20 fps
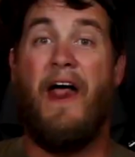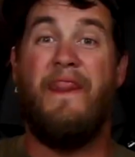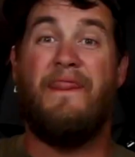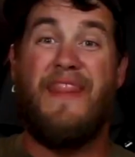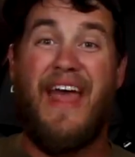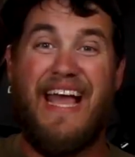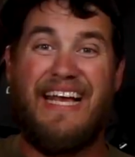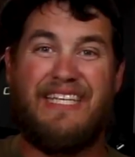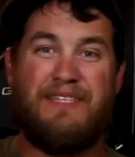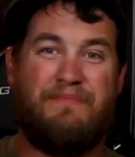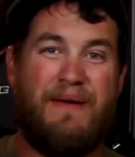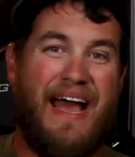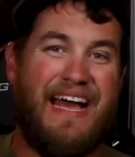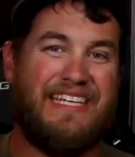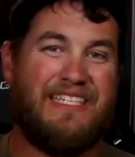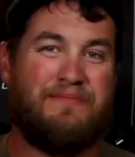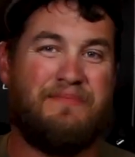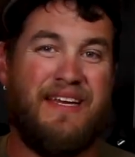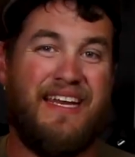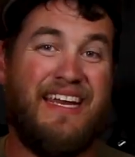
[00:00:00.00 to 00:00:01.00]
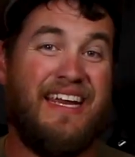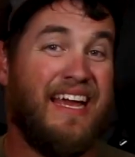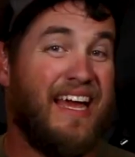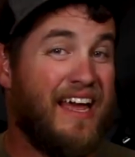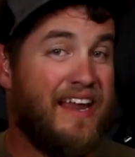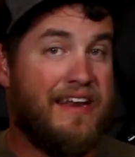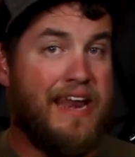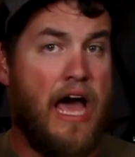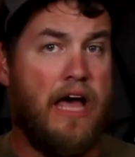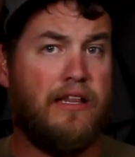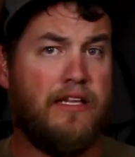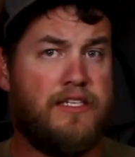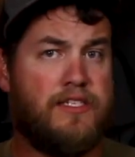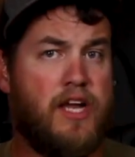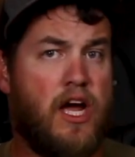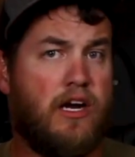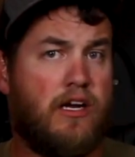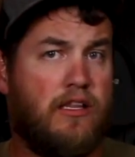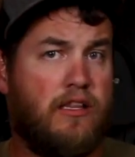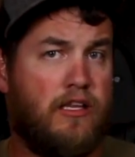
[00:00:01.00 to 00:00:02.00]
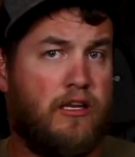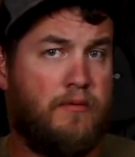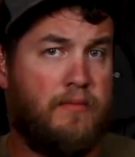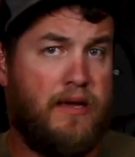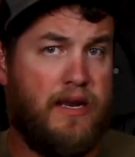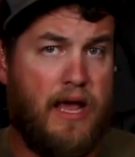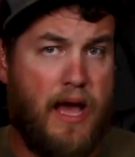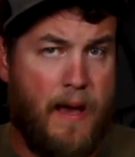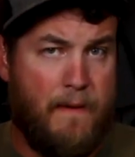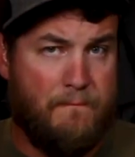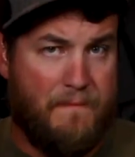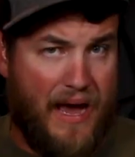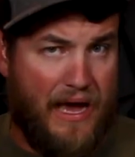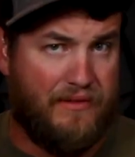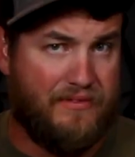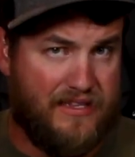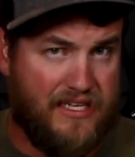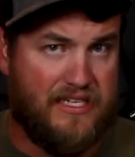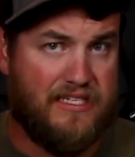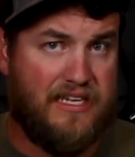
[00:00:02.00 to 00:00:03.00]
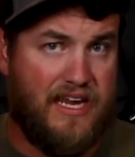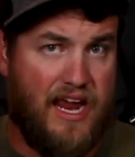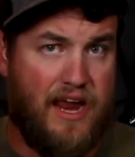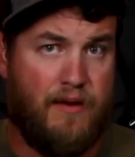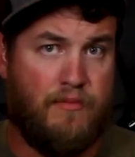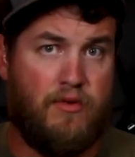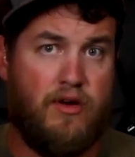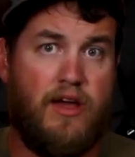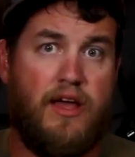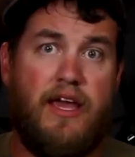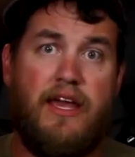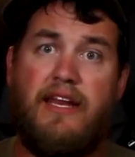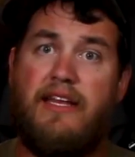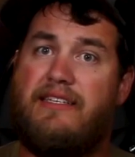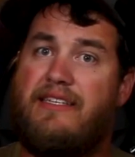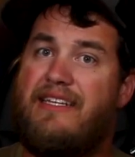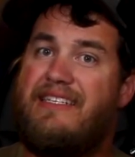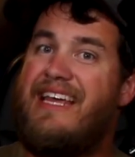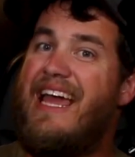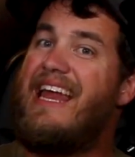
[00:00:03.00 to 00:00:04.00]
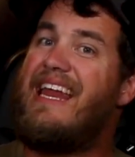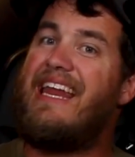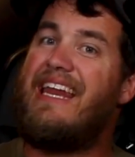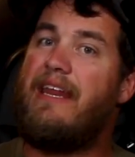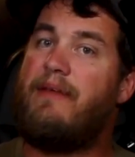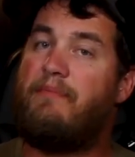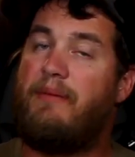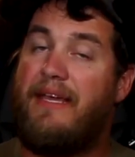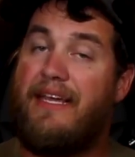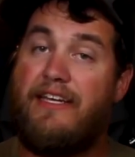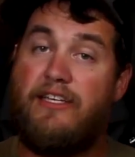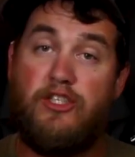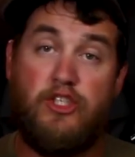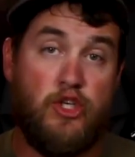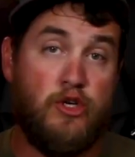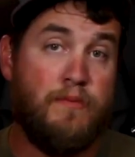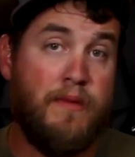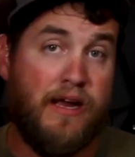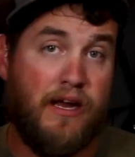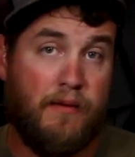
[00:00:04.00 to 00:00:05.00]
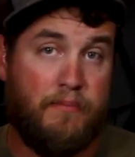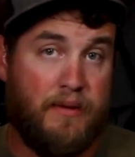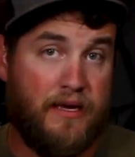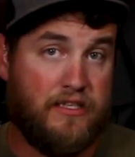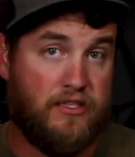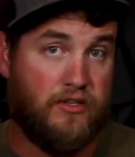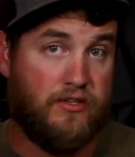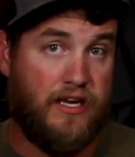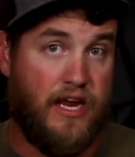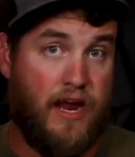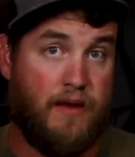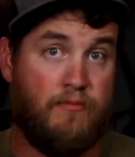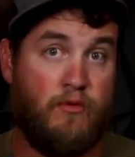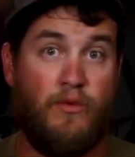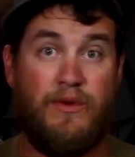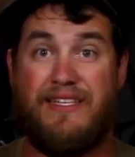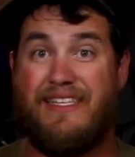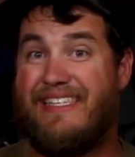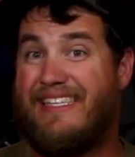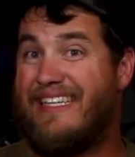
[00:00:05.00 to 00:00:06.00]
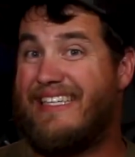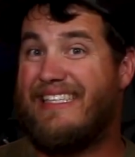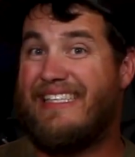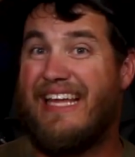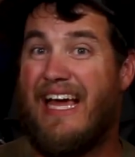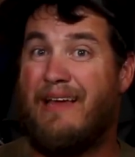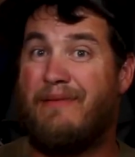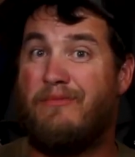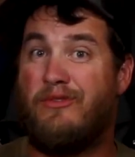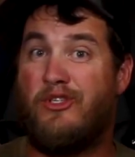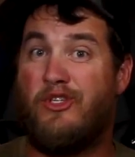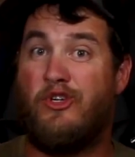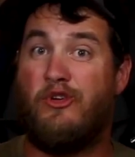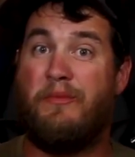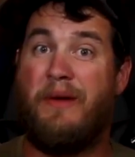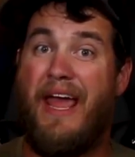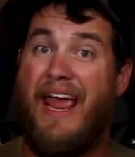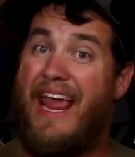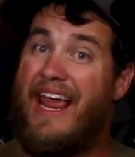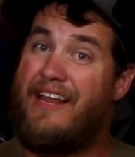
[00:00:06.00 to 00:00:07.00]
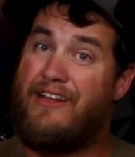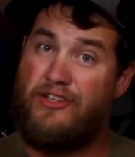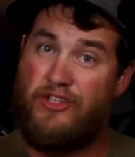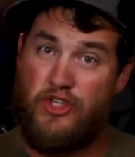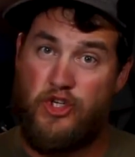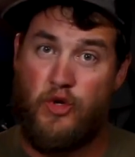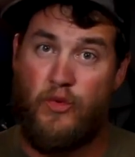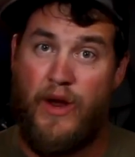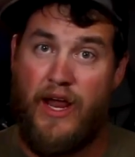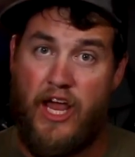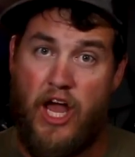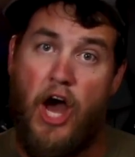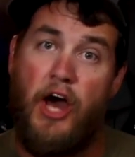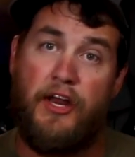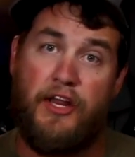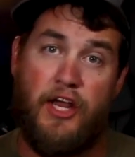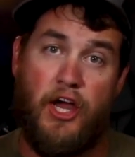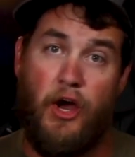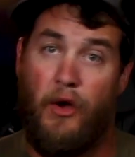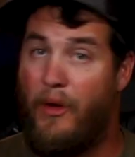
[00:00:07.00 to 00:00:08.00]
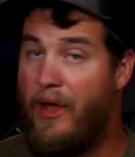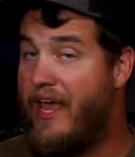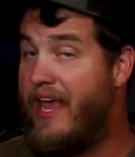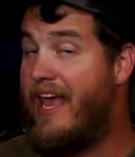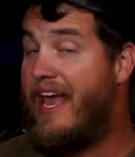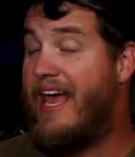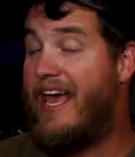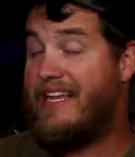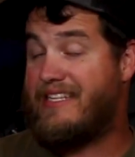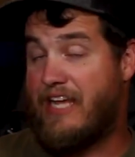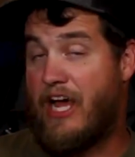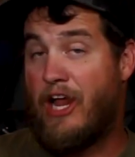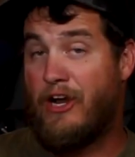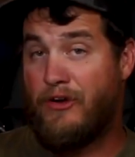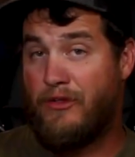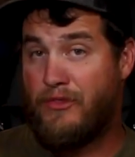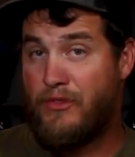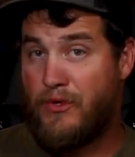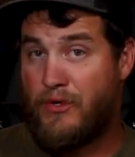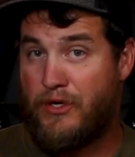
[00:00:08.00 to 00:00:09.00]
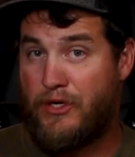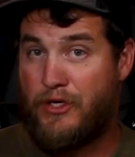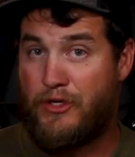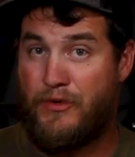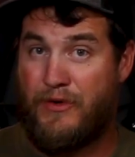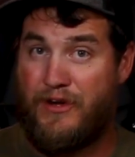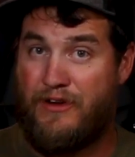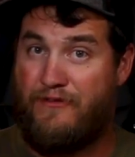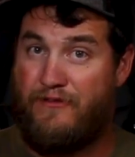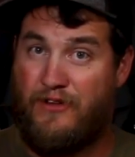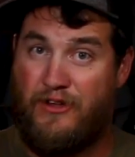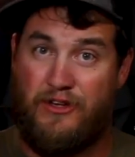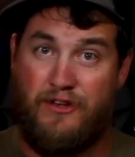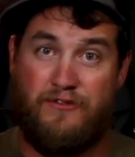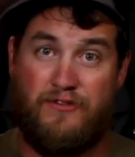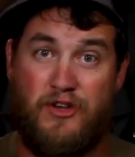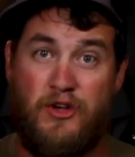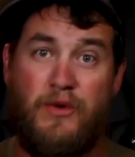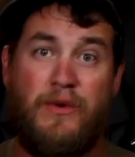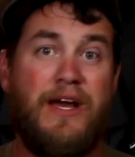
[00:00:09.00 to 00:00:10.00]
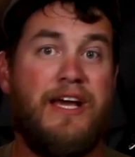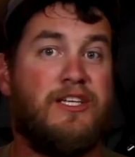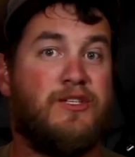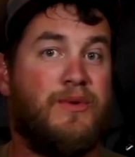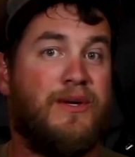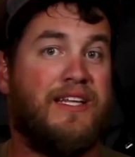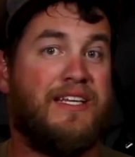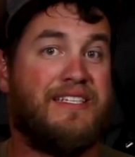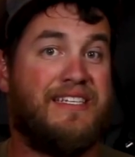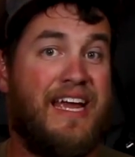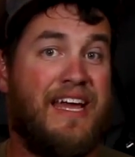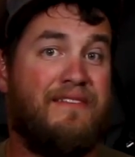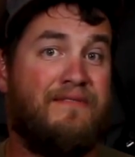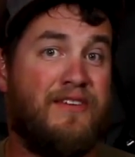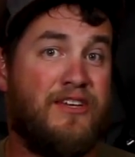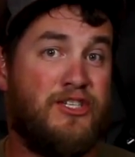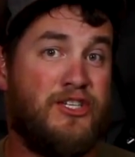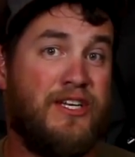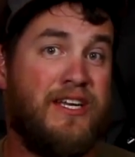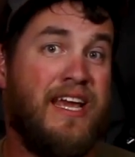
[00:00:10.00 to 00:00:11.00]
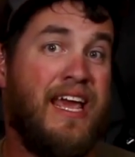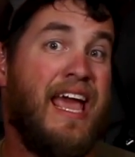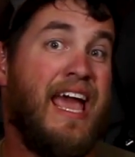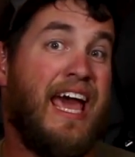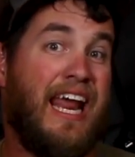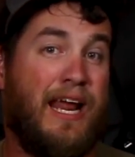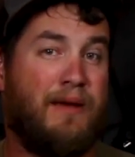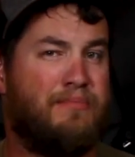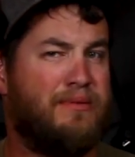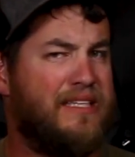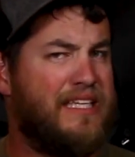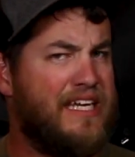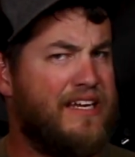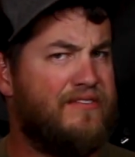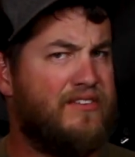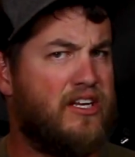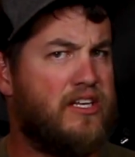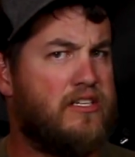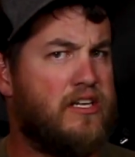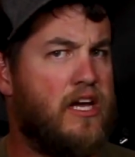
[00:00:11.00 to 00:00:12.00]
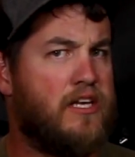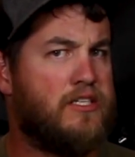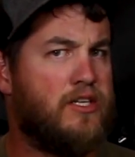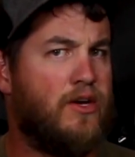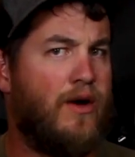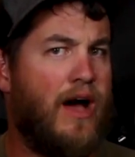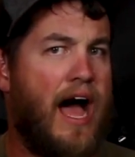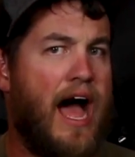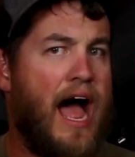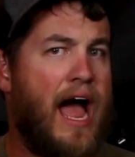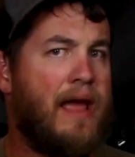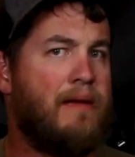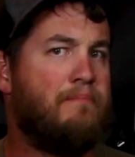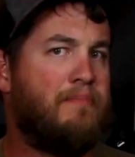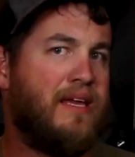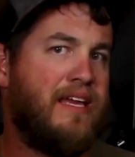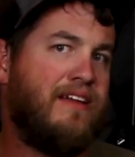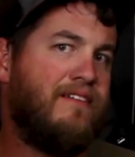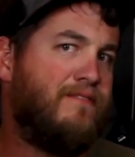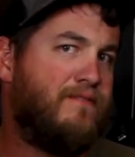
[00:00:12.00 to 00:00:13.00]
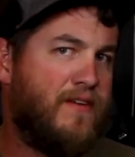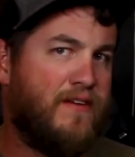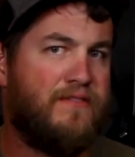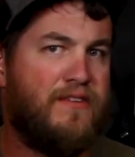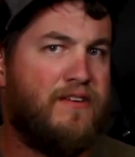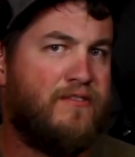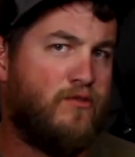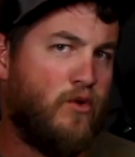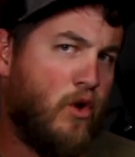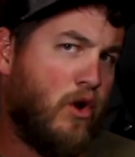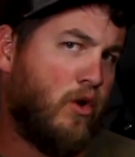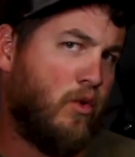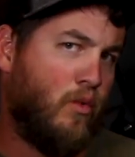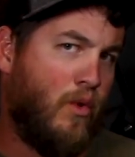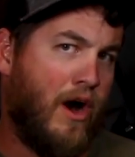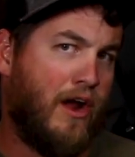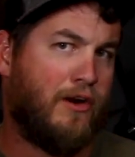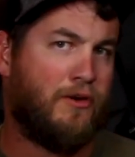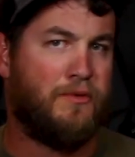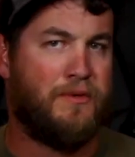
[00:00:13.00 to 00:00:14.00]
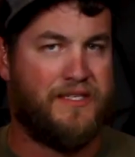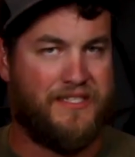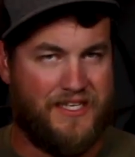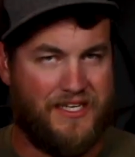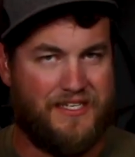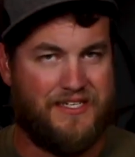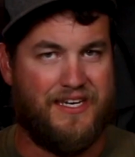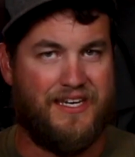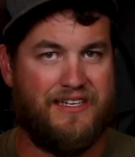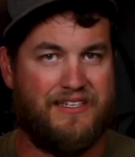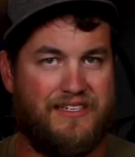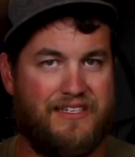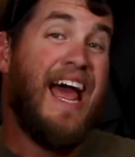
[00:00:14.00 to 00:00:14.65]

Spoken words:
Thanks, past me. Now let's talk a little bit about this camera. It is a 1080p 2 megapixel camera with 6x zoom and two-way audio. It has a 130-degree field of view as well as night vision, and I believe it is also IP54 water resistant.